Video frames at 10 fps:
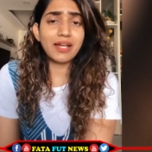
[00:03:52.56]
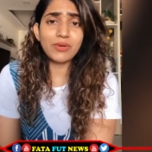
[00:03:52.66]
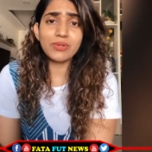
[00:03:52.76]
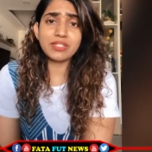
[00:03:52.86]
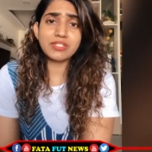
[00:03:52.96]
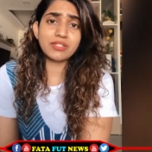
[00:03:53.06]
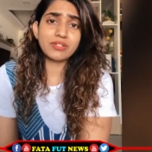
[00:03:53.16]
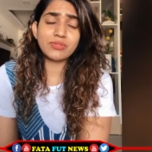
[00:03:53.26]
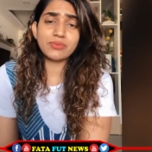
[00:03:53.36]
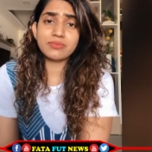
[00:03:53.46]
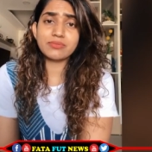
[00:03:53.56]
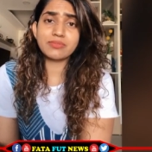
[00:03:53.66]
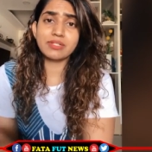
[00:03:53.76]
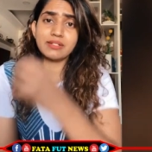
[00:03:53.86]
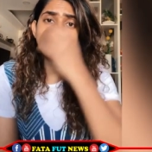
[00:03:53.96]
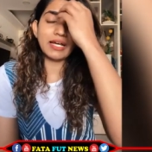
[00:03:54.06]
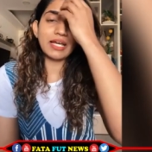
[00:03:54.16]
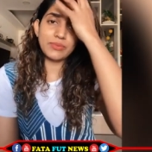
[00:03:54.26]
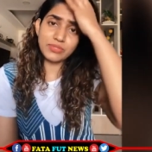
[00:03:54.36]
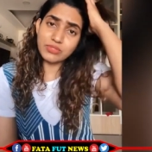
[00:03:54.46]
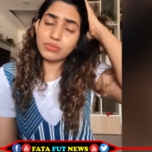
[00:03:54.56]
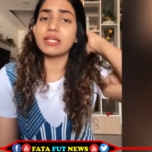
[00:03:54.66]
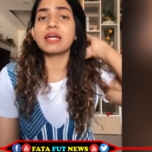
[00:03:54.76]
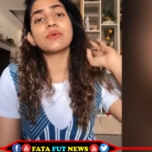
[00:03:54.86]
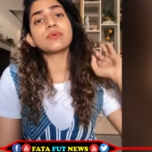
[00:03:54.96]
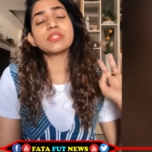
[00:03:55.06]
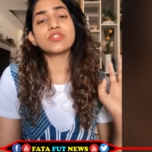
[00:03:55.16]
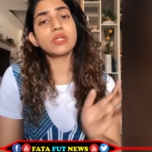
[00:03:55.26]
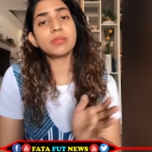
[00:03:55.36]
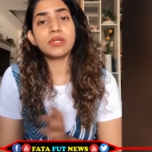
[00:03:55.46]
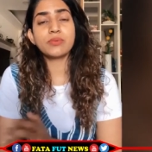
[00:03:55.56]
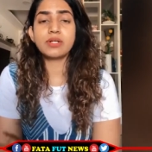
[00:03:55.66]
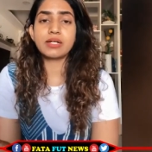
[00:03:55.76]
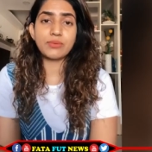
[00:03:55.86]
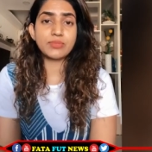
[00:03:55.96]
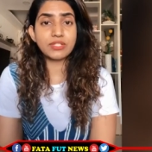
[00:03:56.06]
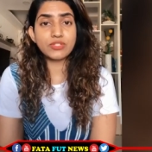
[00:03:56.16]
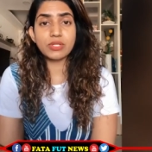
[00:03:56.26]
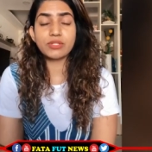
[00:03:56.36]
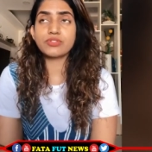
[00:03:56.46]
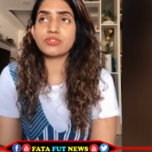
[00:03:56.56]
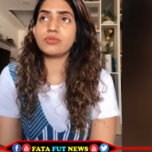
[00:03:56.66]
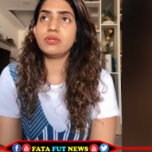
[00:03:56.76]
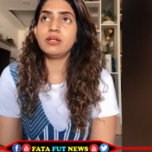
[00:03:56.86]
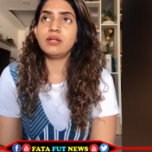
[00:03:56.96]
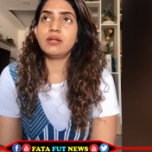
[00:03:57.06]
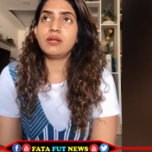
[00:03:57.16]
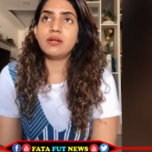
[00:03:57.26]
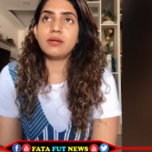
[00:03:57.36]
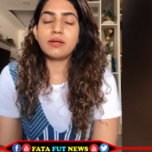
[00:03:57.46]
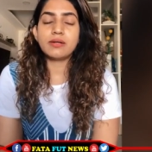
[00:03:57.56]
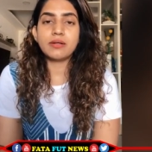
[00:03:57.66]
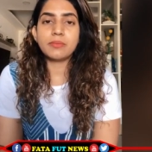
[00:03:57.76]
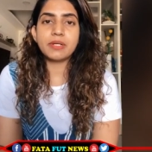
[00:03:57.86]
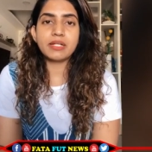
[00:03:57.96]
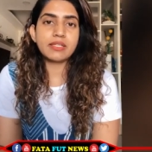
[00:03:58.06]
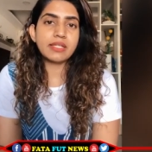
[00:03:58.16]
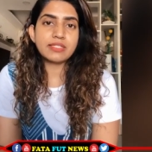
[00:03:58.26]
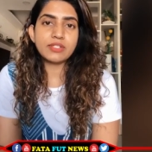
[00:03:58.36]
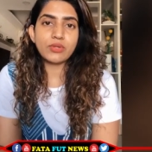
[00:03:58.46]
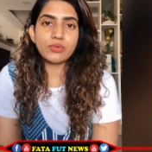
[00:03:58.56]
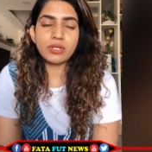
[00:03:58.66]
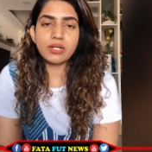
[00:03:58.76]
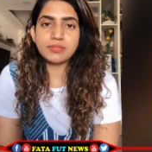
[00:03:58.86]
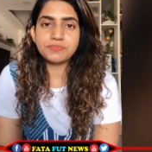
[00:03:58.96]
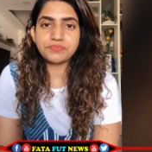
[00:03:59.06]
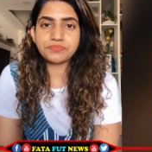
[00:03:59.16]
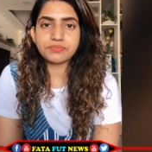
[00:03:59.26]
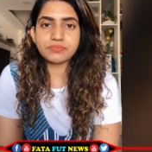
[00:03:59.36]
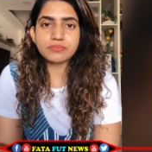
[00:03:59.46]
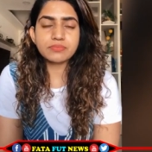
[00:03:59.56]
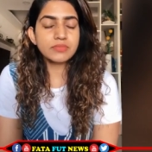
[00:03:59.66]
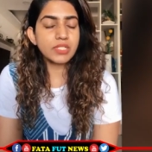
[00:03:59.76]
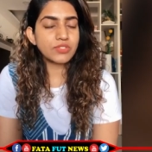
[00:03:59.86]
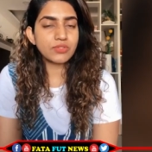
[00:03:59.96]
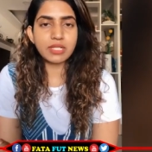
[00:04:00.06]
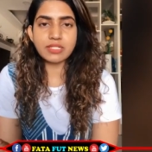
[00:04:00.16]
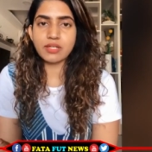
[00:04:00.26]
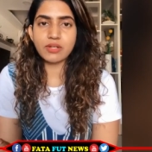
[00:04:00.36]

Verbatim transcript: naaku nachinattu I was doing, I was enjoying my work, I was enjoying the show. Uh, but things did not work, so that's